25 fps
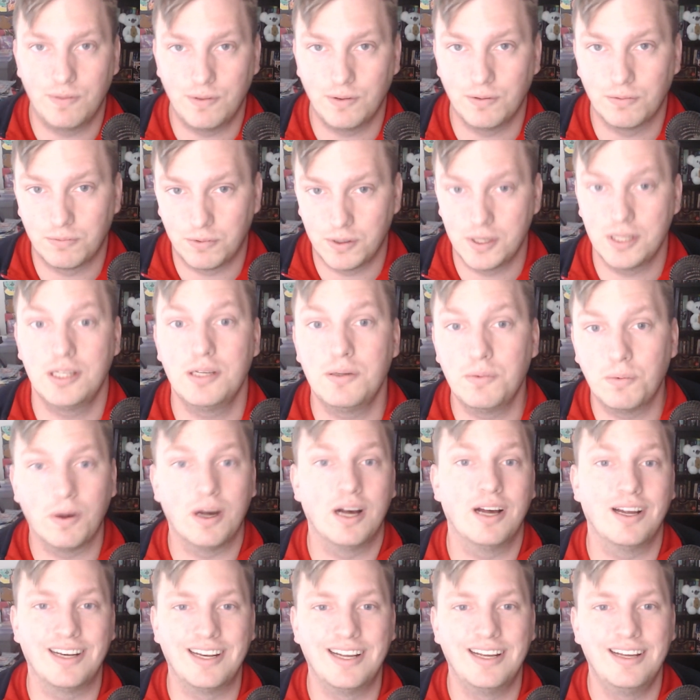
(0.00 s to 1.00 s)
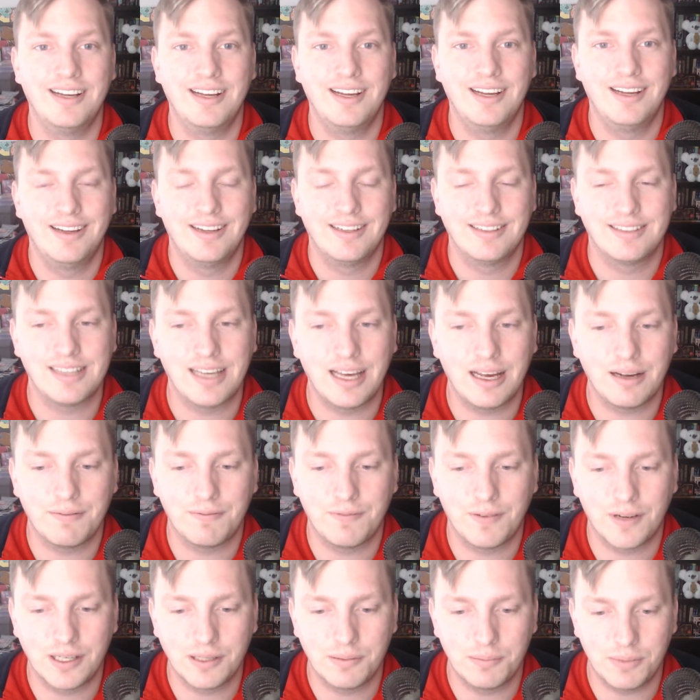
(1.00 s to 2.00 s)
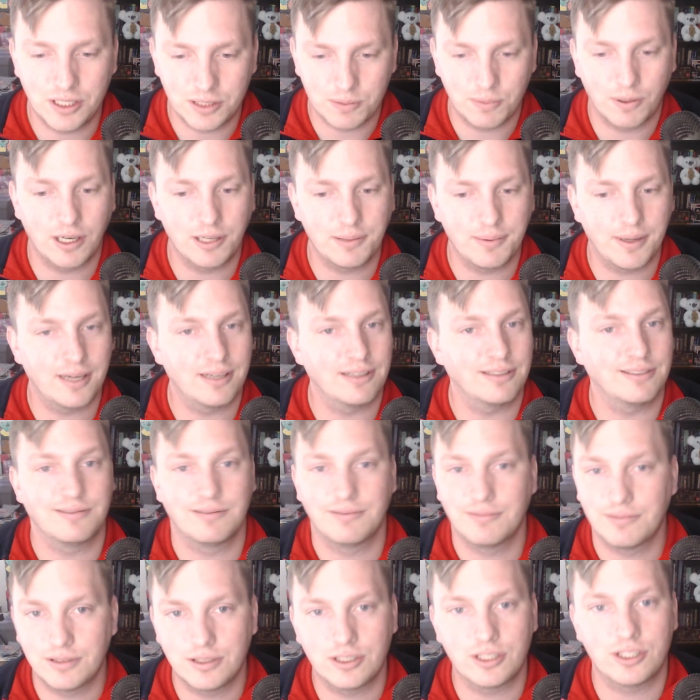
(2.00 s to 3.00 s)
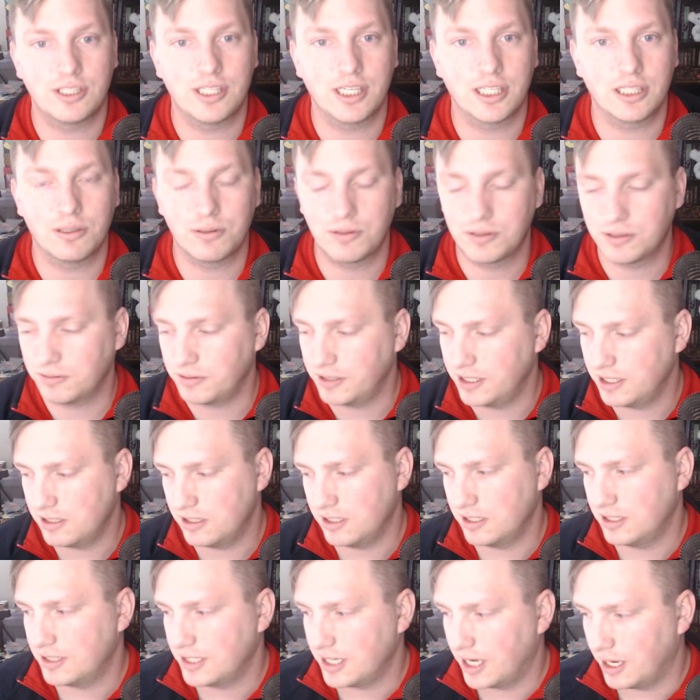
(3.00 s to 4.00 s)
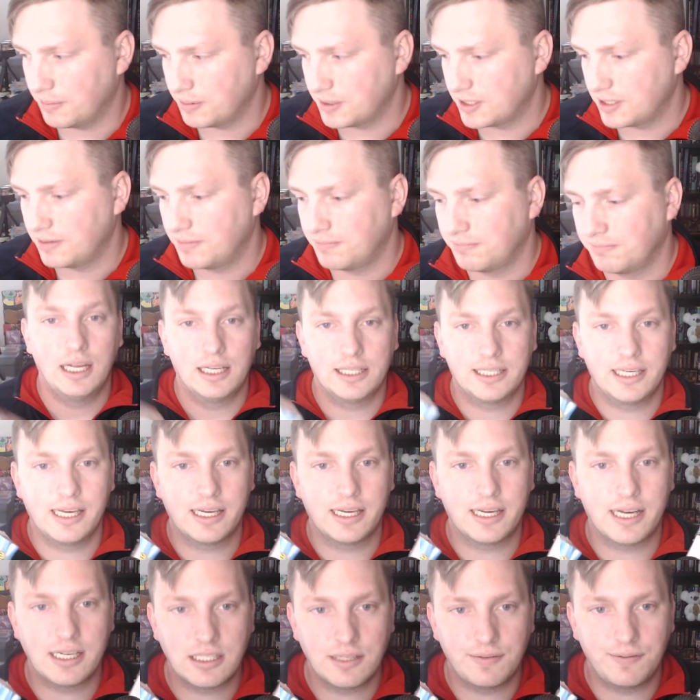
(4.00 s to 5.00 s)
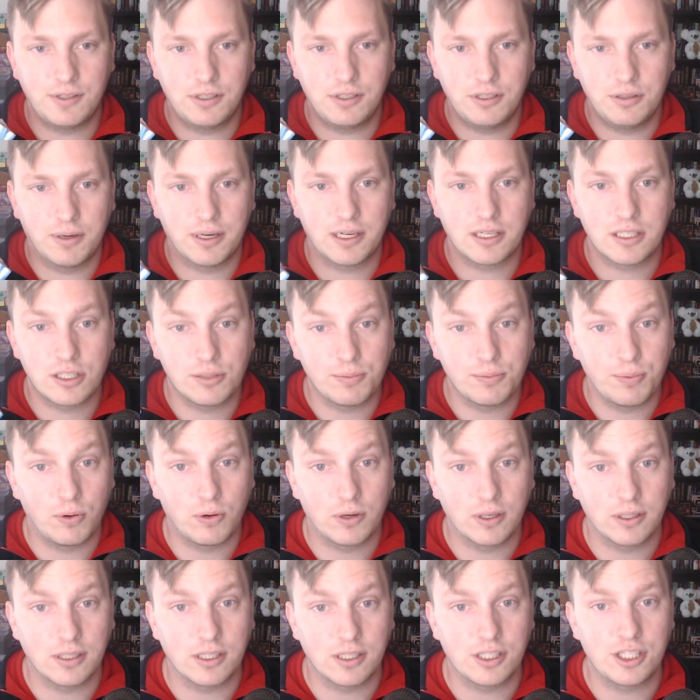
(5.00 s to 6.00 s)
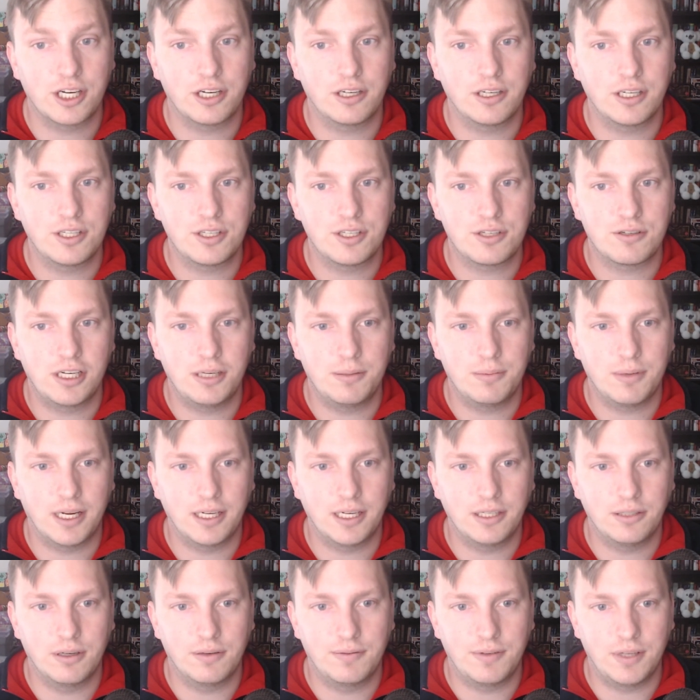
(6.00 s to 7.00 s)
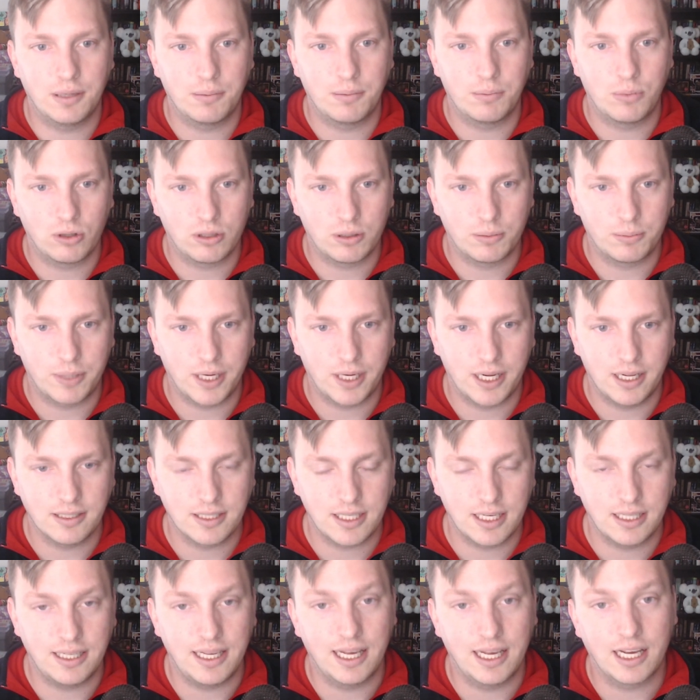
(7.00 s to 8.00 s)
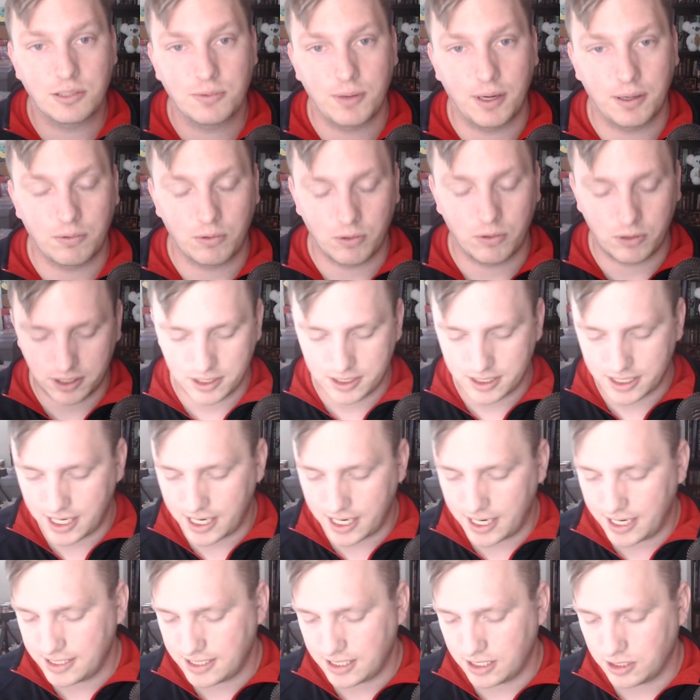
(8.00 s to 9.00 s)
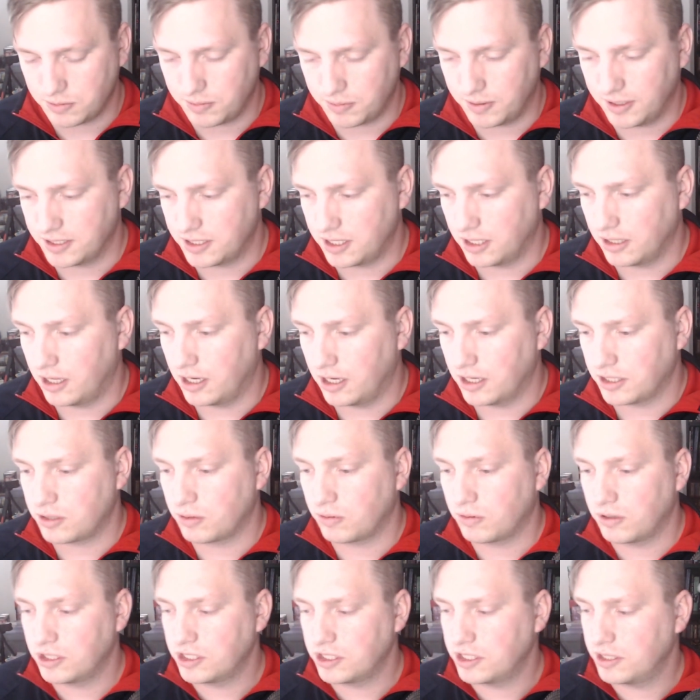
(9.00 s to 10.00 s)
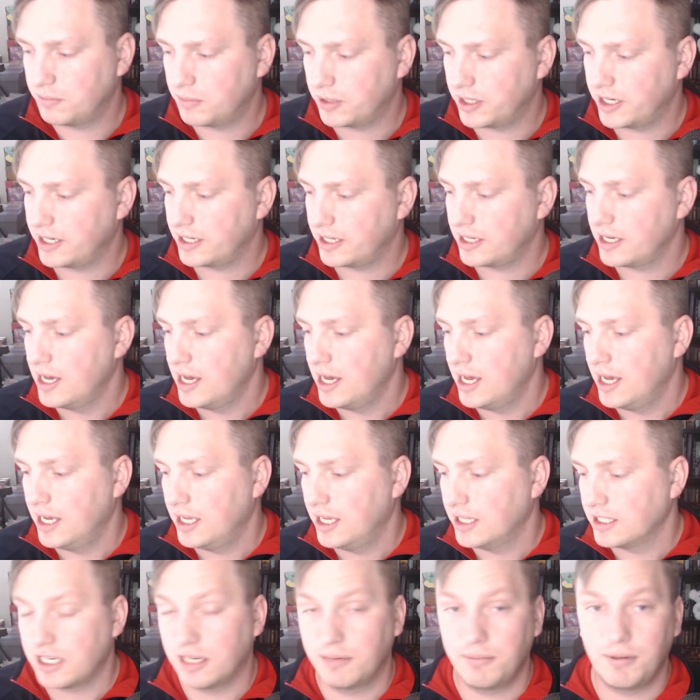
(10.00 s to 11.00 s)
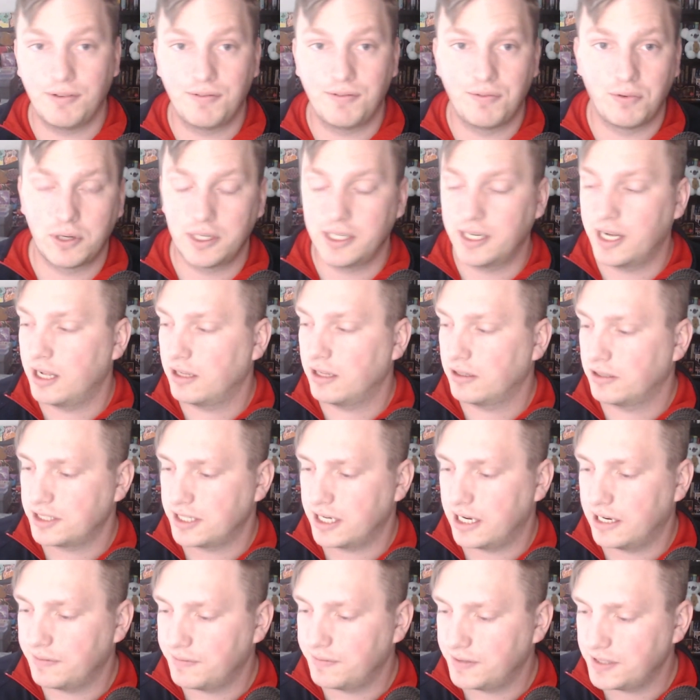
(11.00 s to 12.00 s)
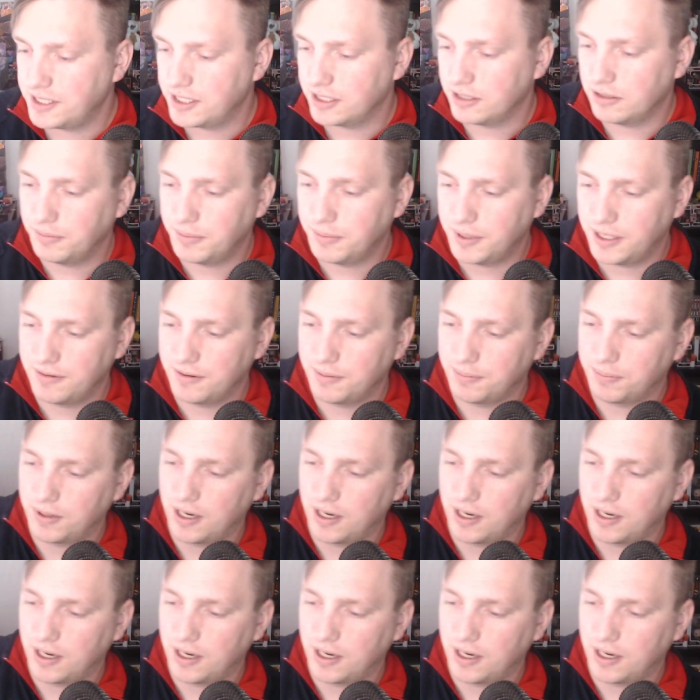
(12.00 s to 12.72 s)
really want to have fun and be smart about it, just take those 3 easy steps. Again, guys, if you do want to support the charity stream, I do have the Unbroken Bonds and the XY Roaring Skies, as well as the Lost Origin break. It's going to be $40. Every single bit of the